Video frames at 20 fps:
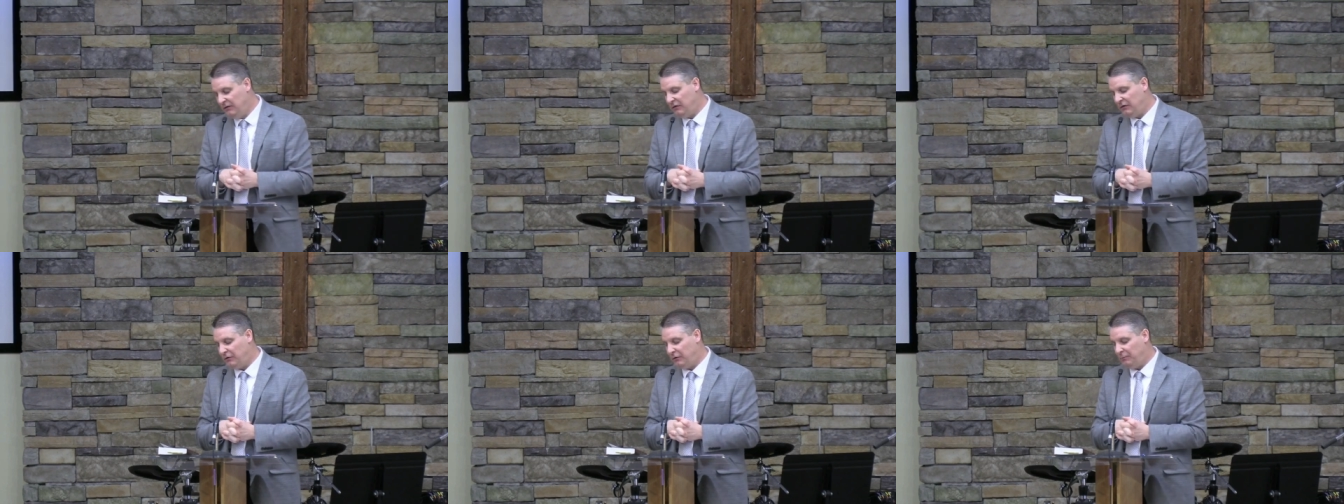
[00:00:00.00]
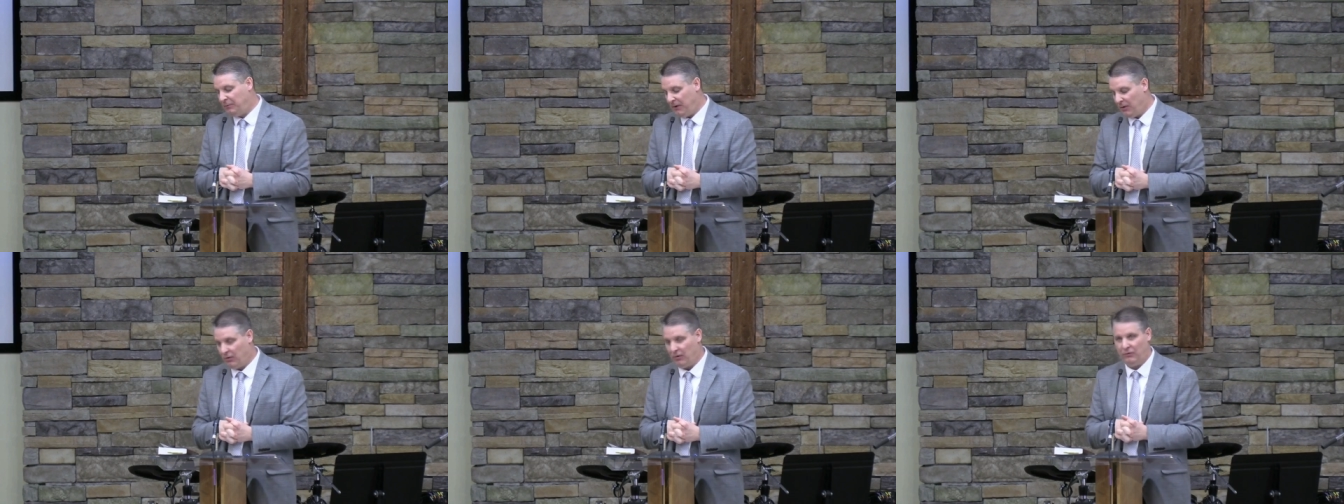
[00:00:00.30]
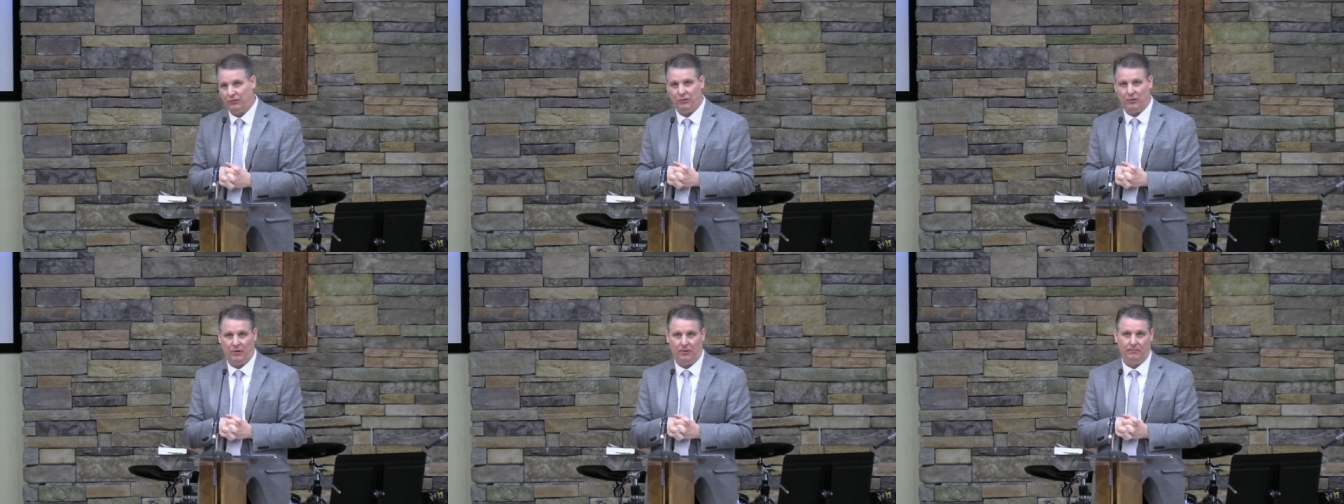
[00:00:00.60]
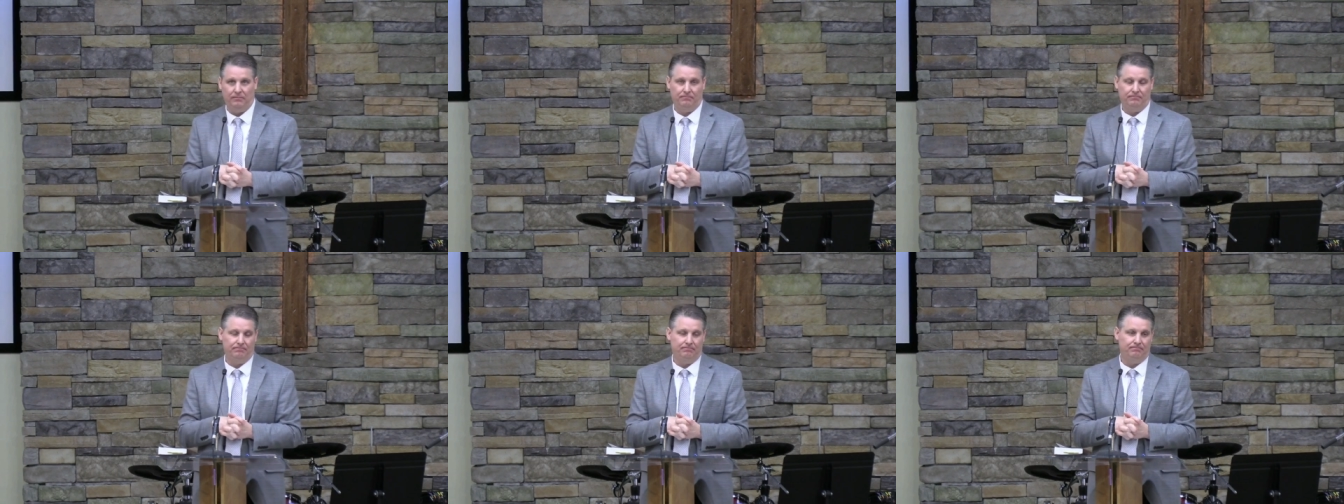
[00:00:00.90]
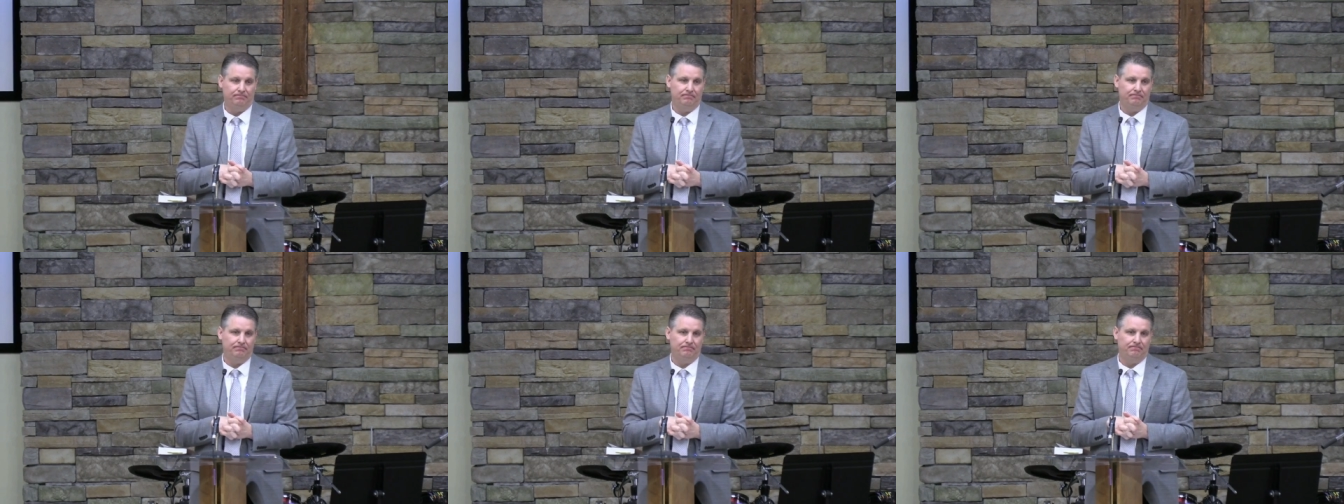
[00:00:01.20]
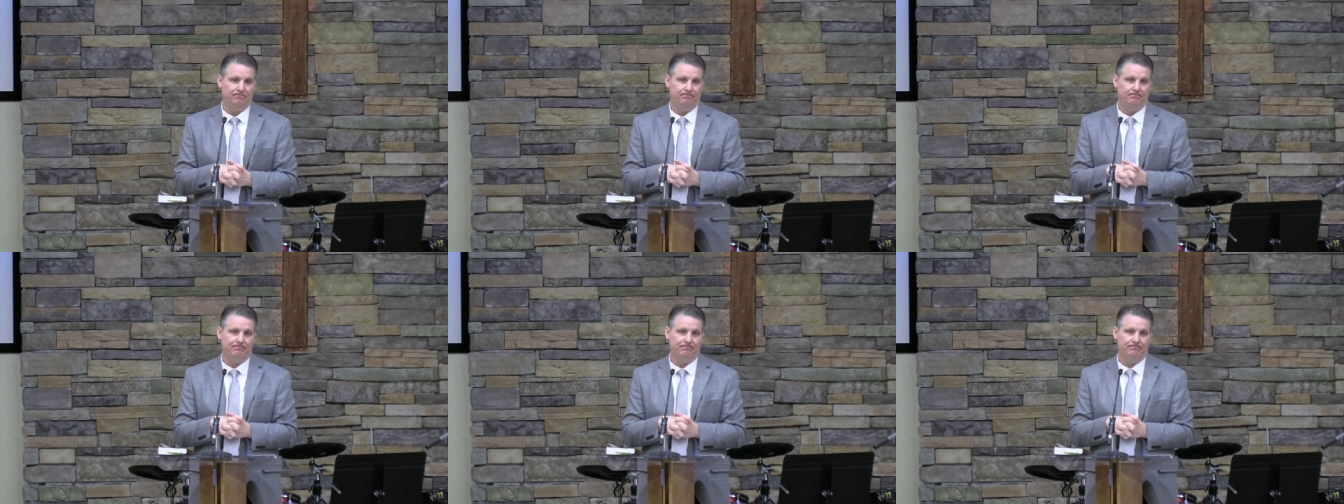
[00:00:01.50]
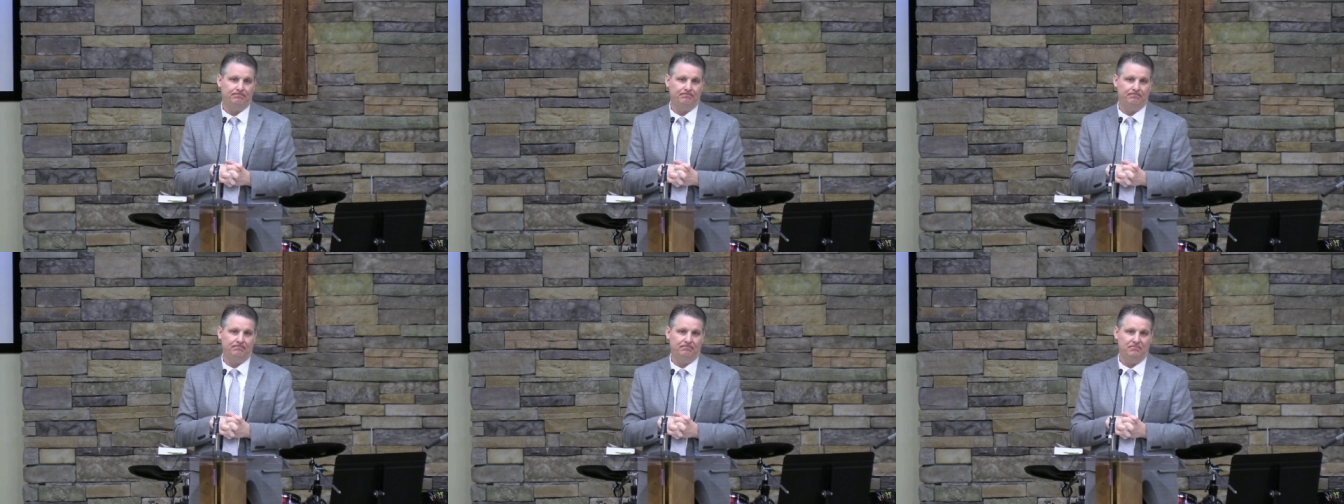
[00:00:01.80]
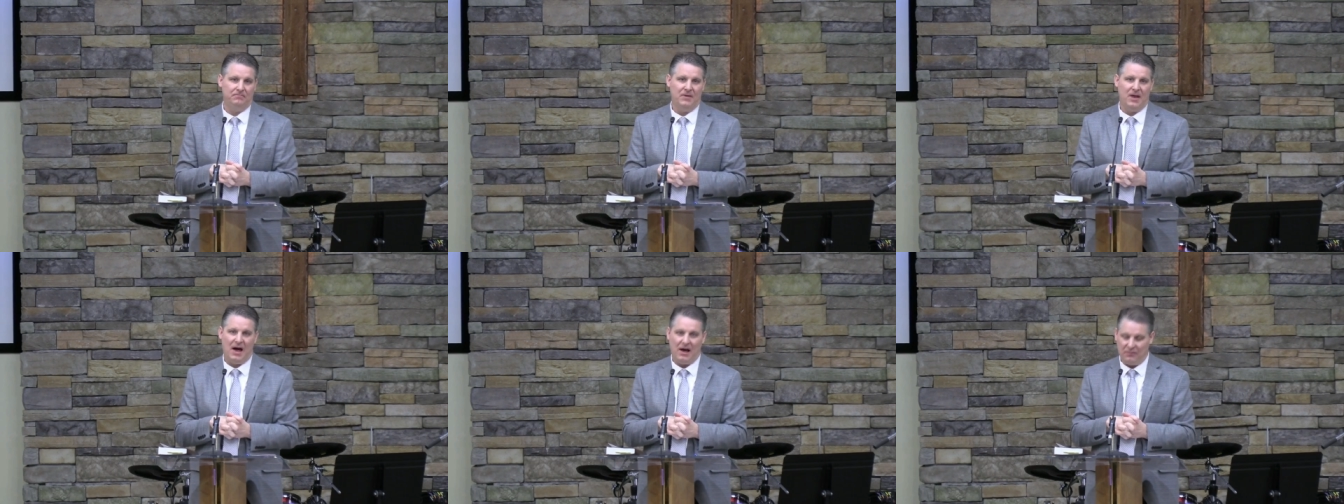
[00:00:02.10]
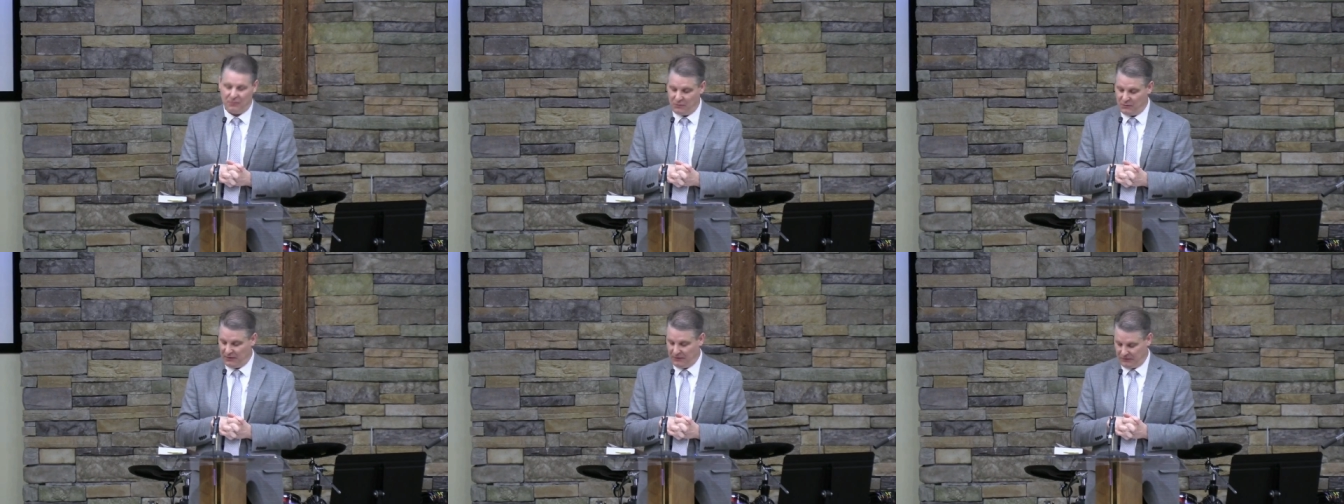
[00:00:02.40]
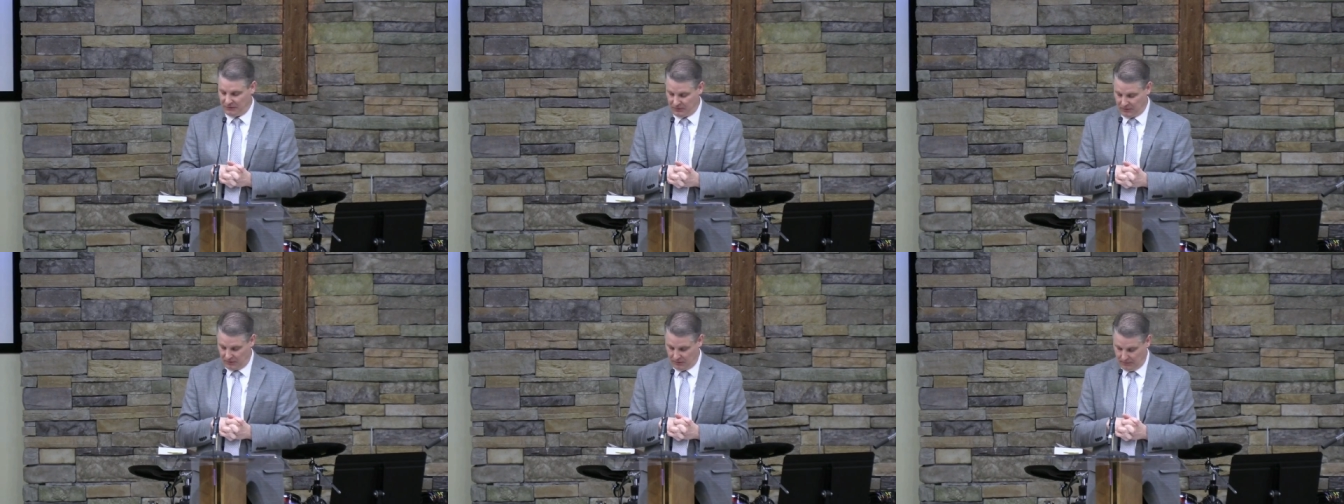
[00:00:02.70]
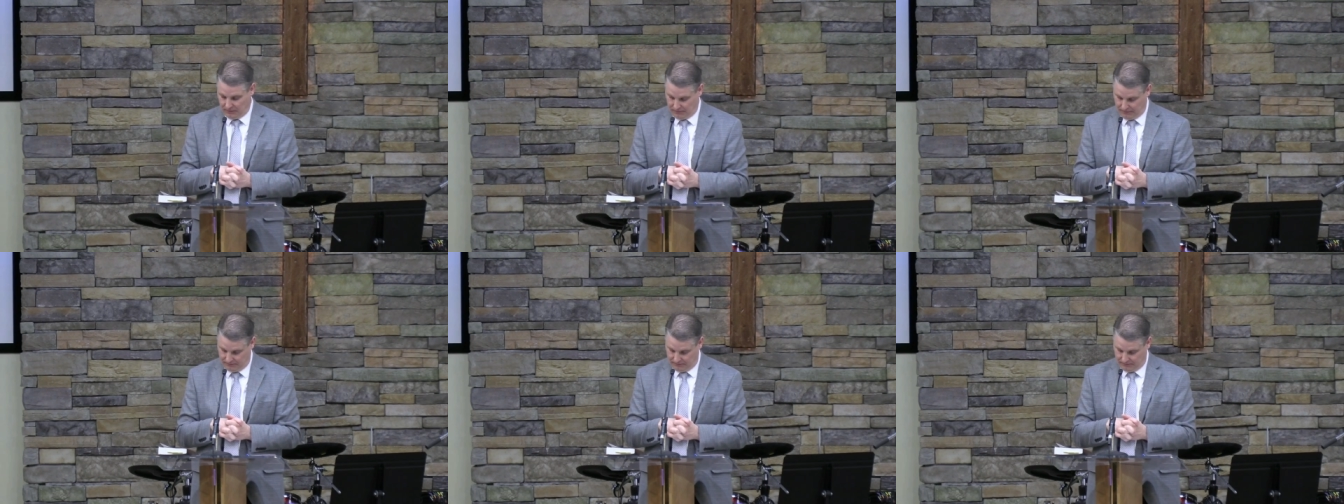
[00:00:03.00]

spiritual, not physical.